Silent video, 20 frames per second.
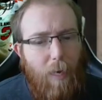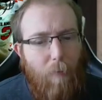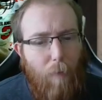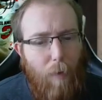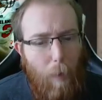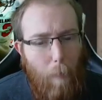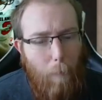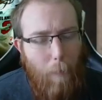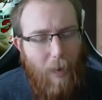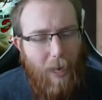
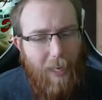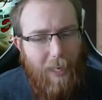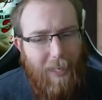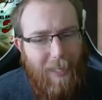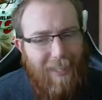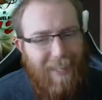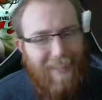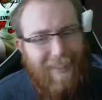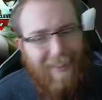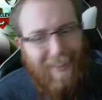By might,
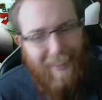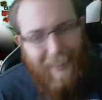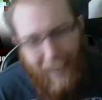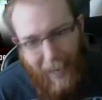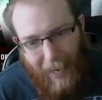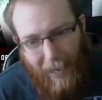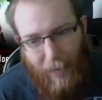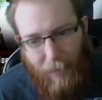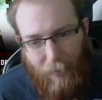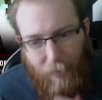it's
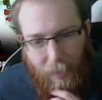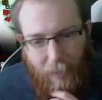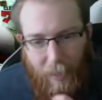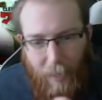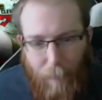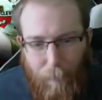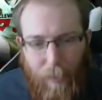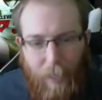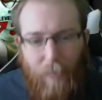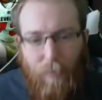not.
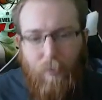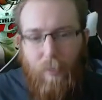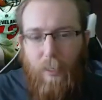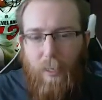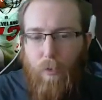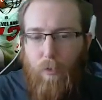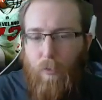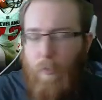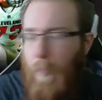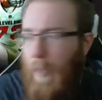I'm guessing.
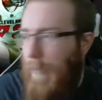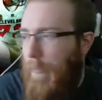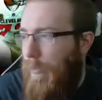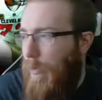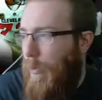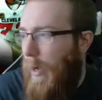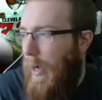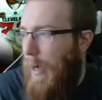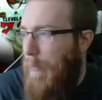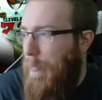That one's been up
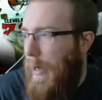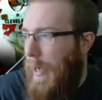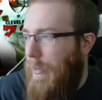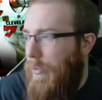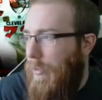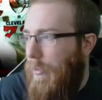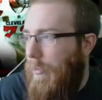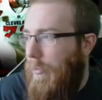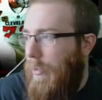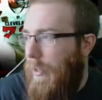for a while. I probably
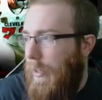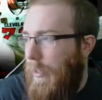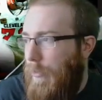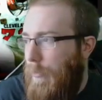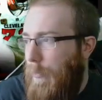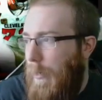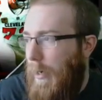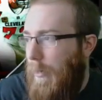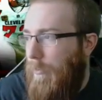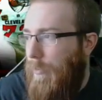should have looked. It's
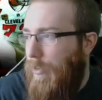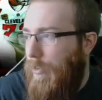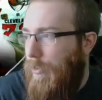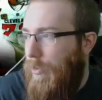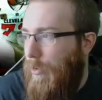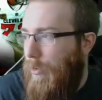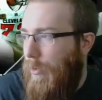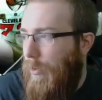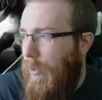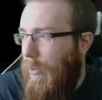been up for
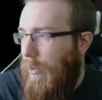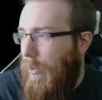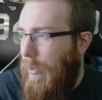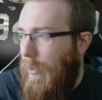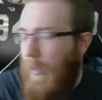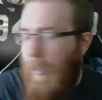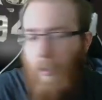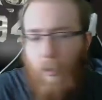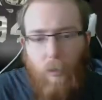too long.